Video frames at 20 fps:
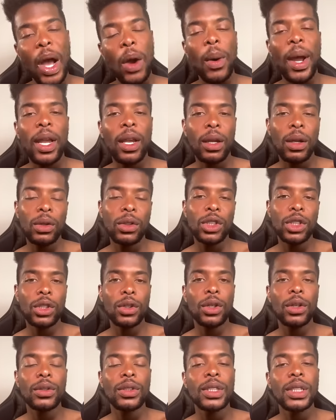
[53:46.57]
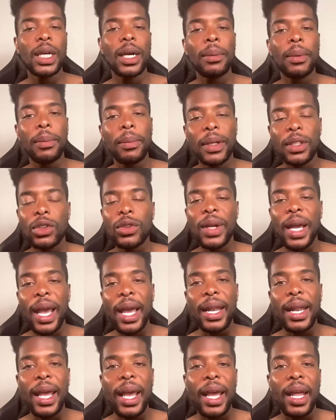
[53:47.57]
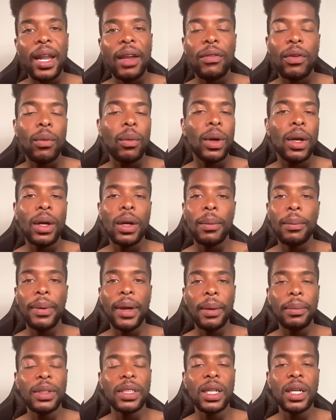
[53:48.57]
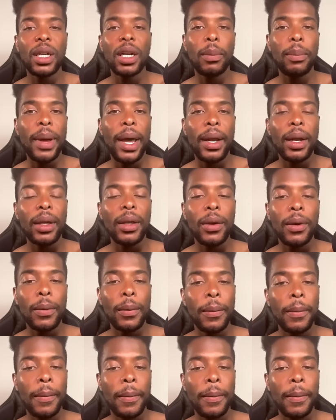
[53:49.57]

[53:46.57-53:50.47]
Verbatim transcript: you don't show your stomach, bitch? You had to have every one of them babies cut up out of you.